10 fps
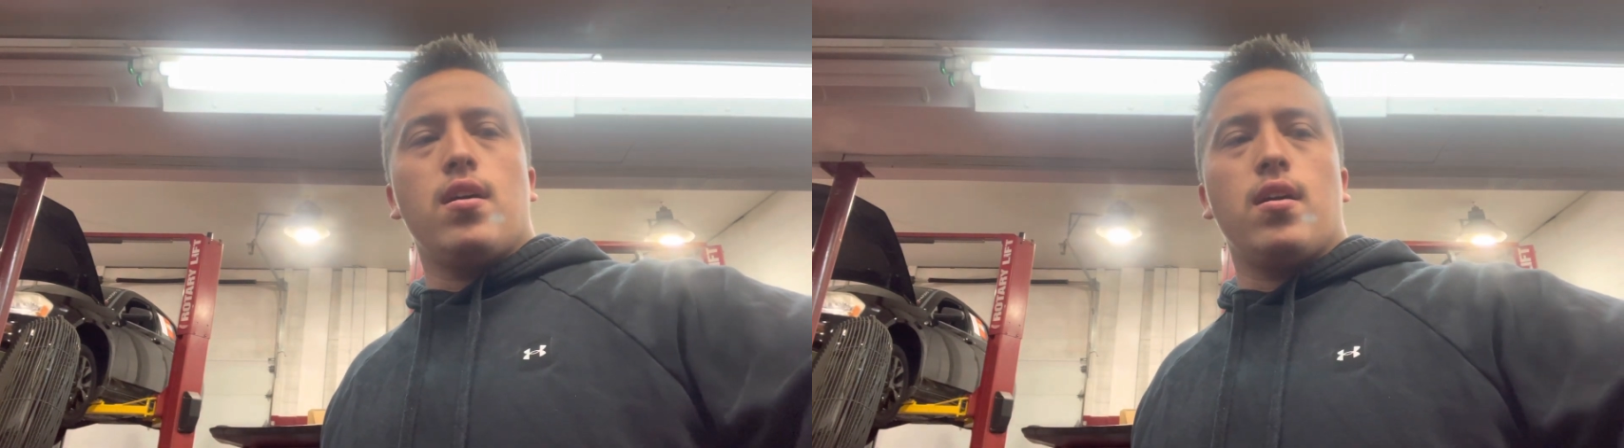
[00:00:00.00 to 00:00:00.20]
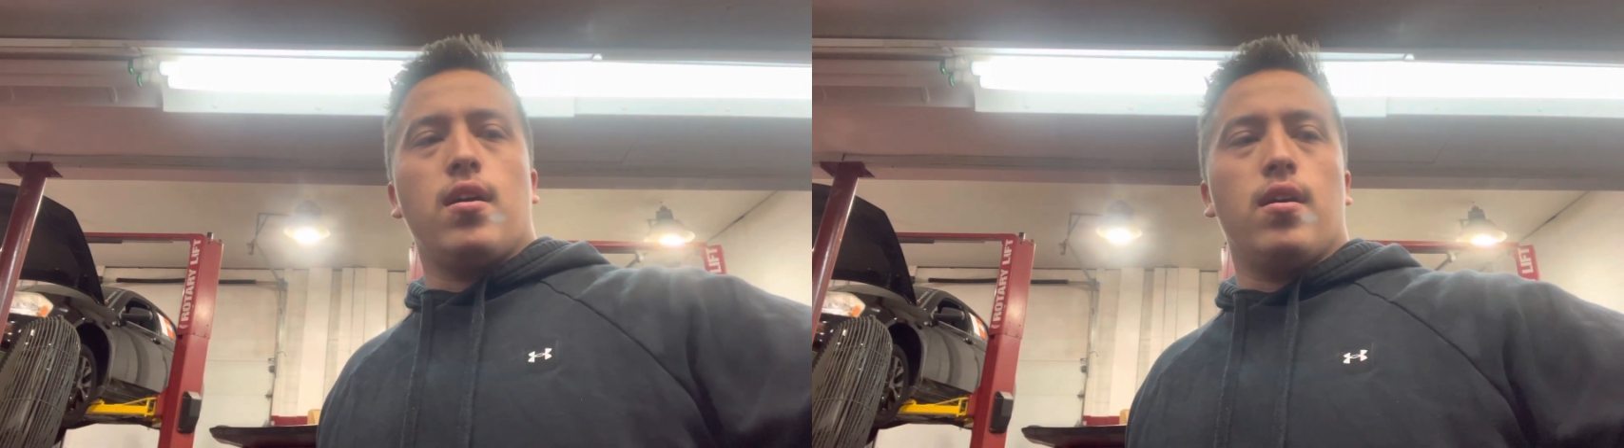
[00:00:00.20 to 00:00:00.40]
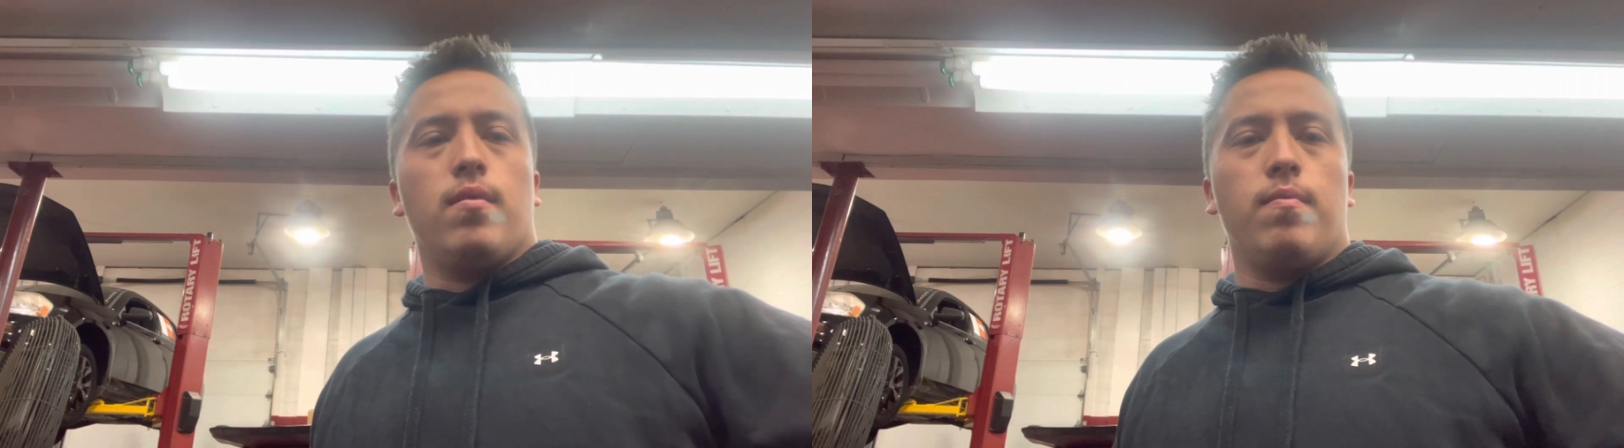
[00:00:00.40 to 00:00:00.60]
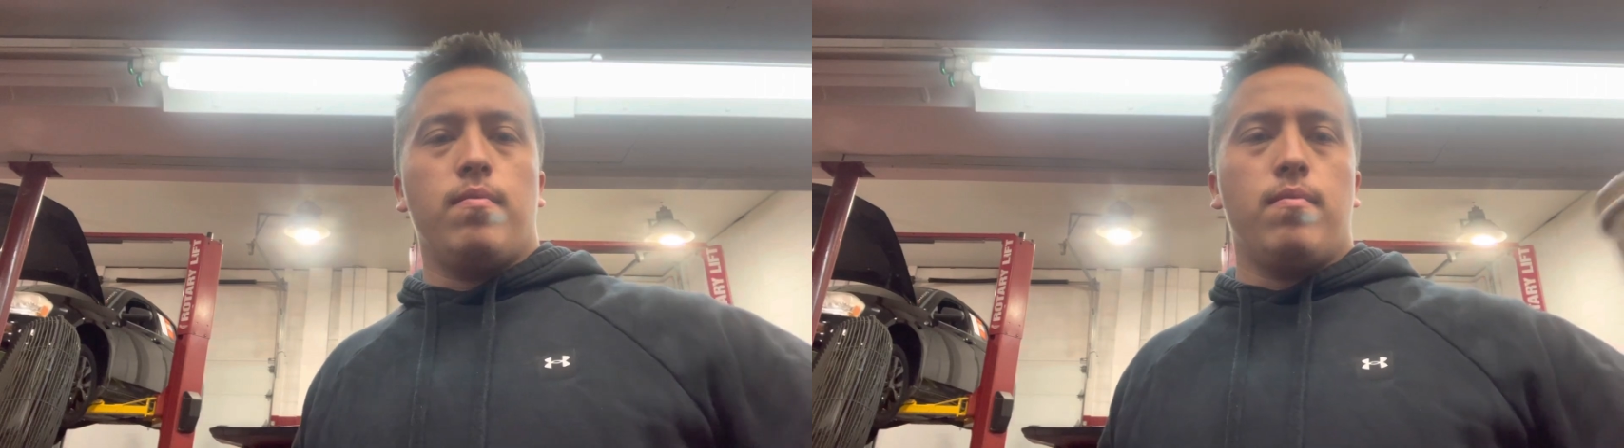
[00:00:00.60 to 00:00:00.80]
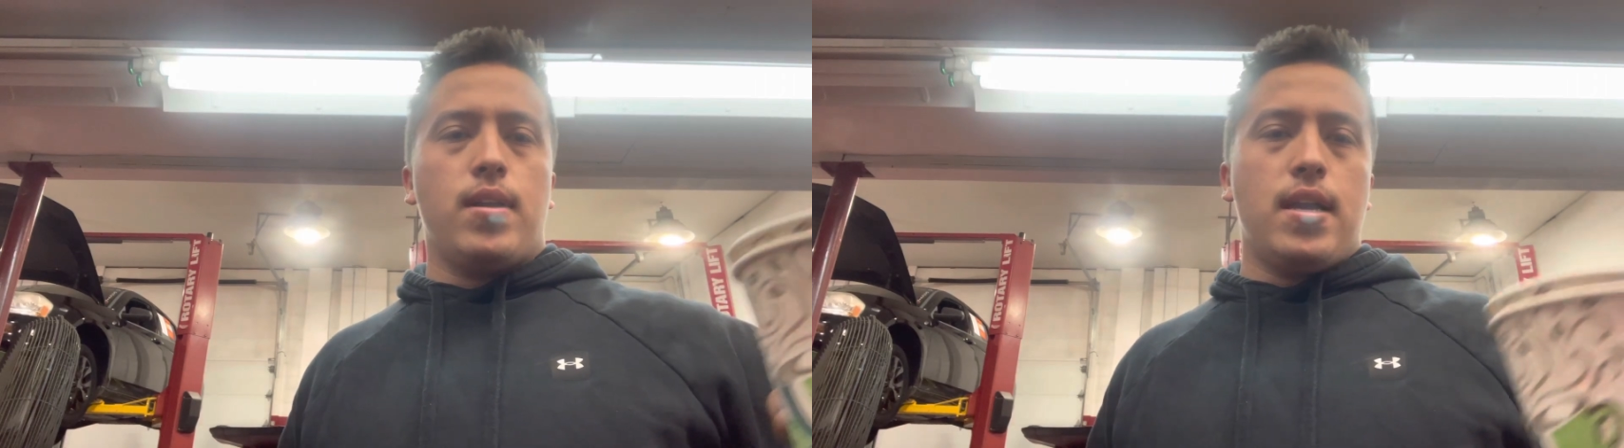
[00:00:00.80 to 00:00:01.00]
Um,
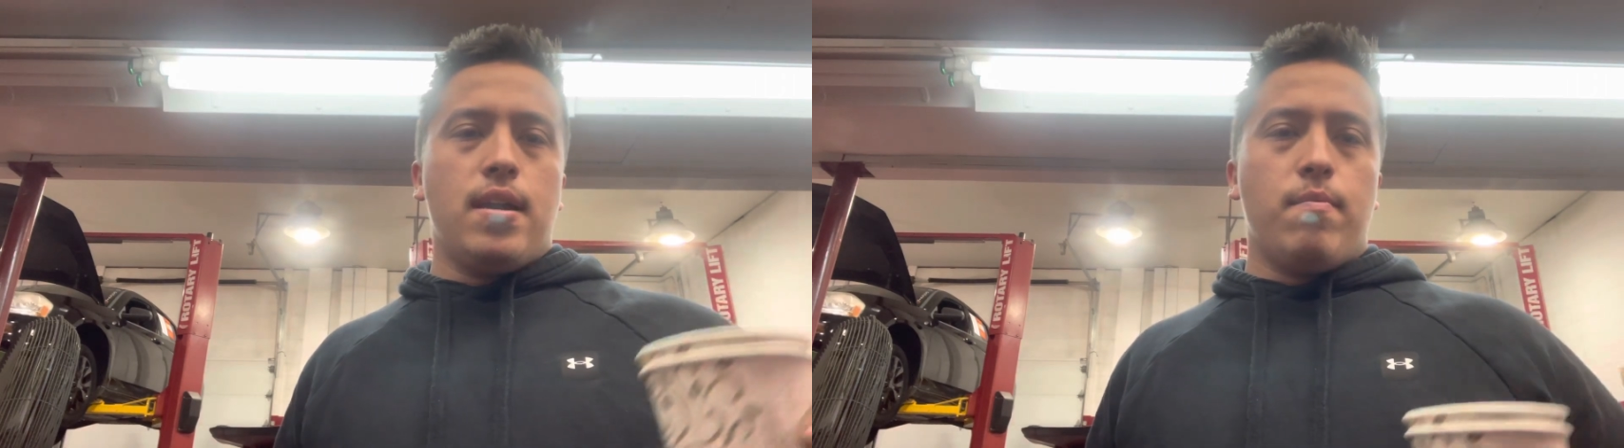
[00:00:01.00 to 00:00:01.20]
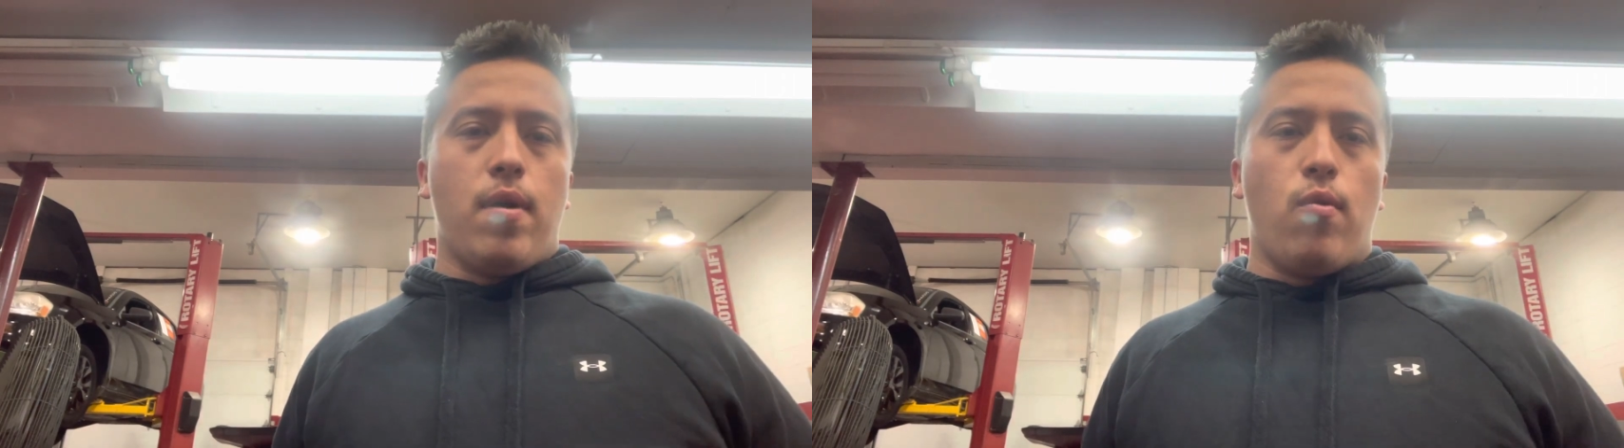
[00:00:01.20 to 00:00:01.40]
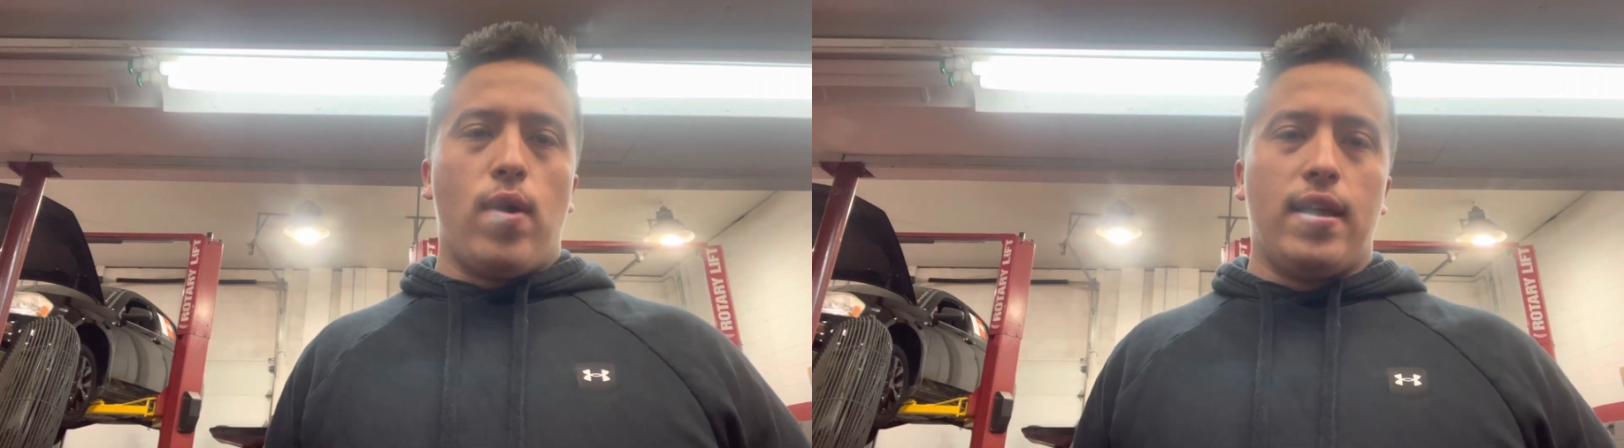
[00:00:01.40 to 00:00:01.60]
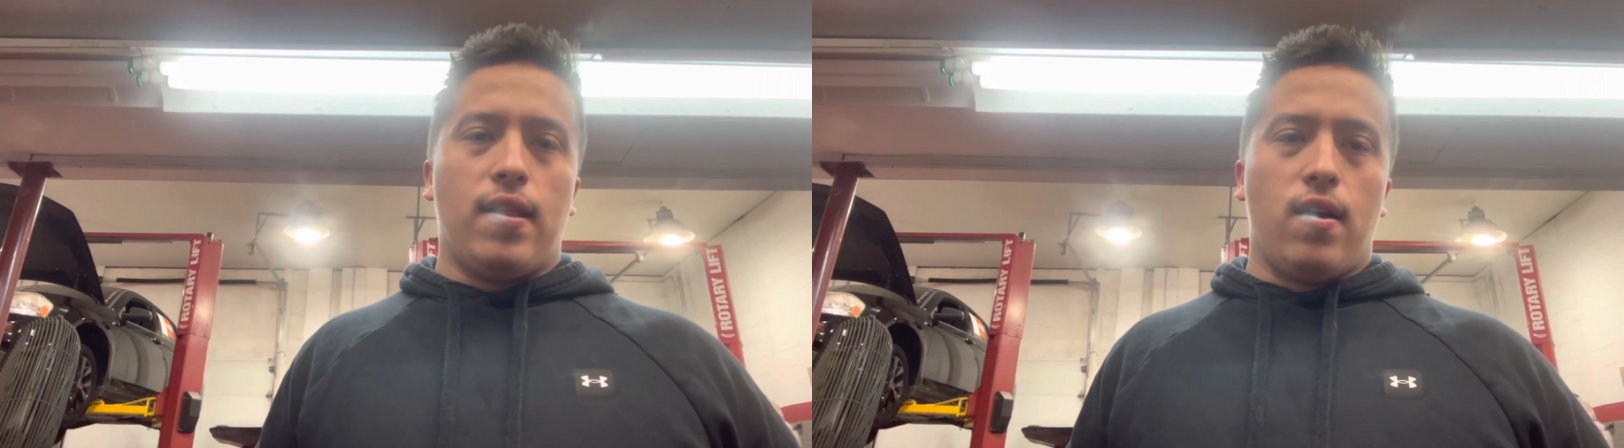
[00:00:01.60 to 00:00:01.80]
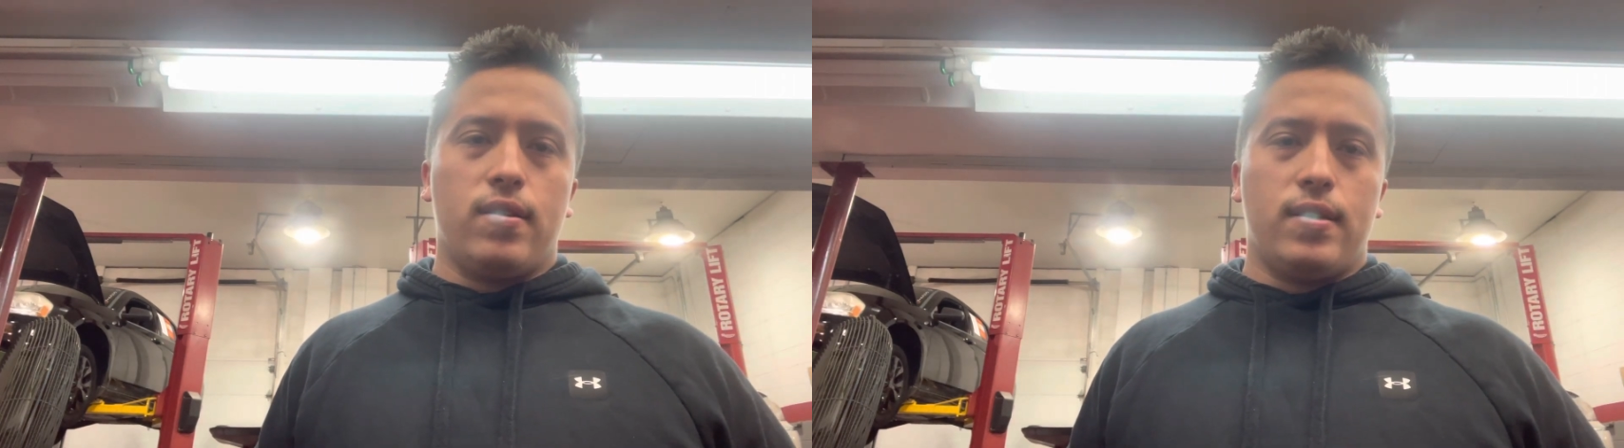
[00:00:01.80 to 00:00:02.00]
my weight
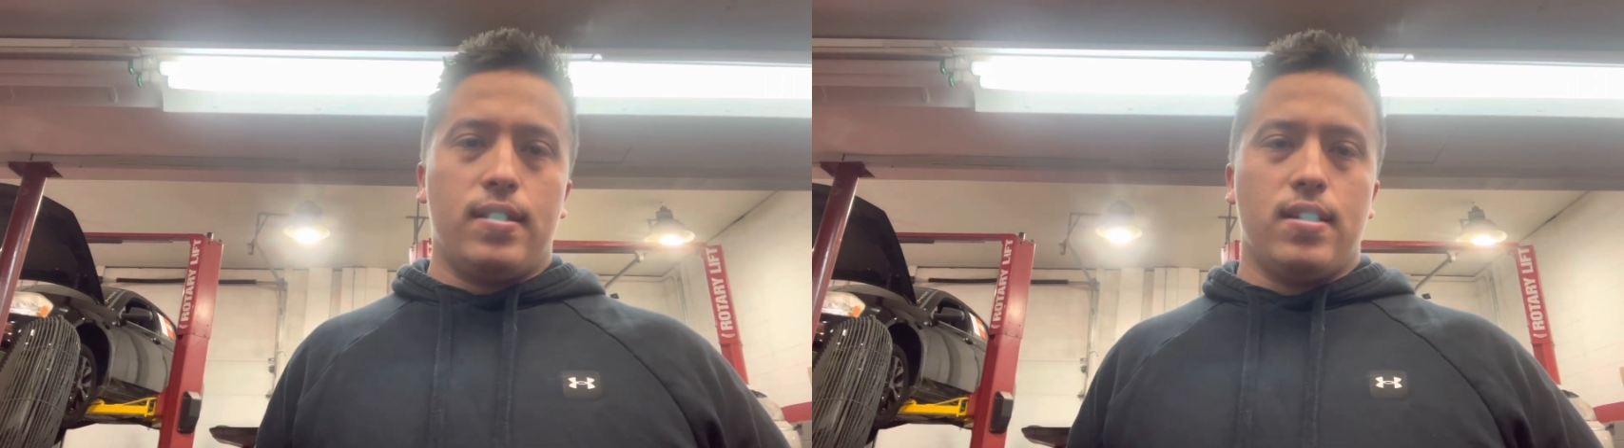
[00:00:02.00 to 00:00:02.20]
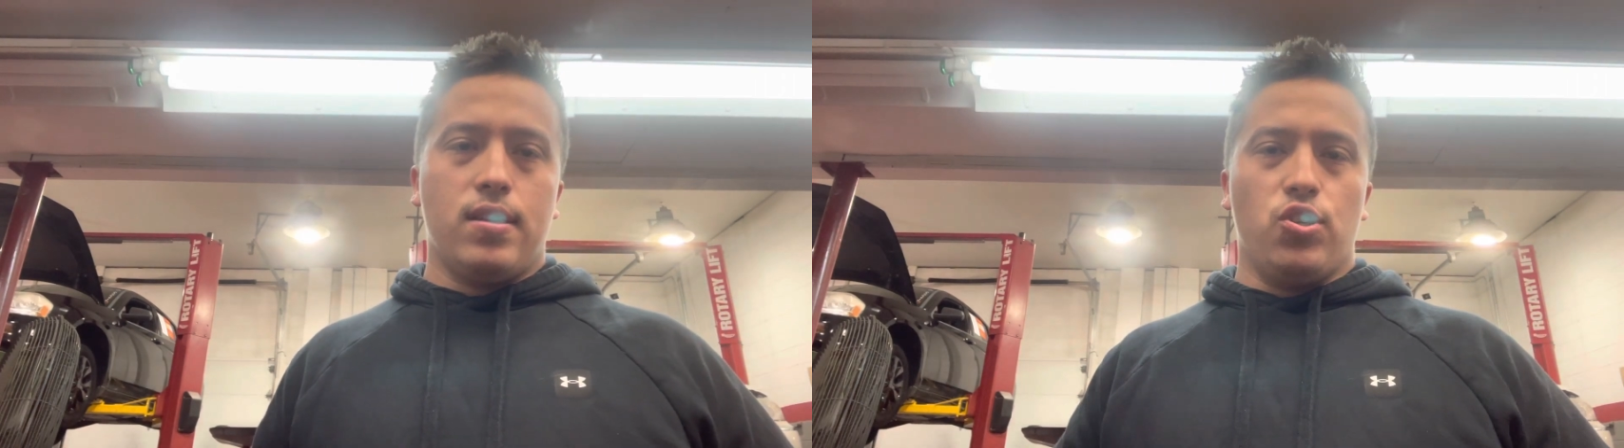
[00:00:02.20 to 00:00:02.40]
loss